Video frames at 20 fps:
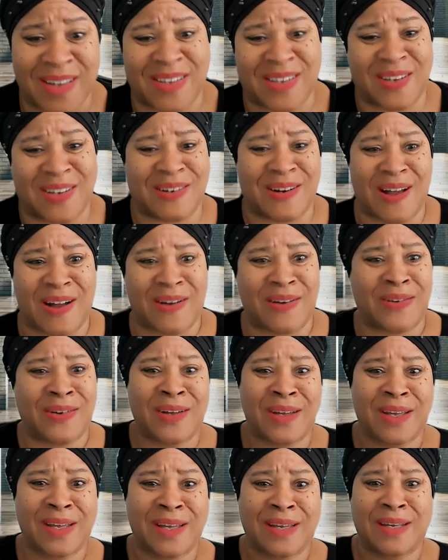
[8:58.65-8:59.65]
you know?
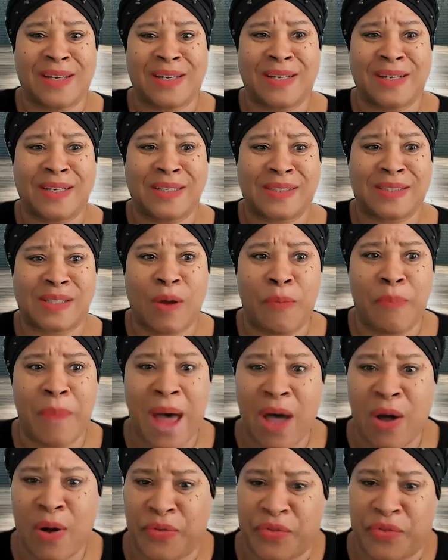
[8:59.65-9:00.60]
So my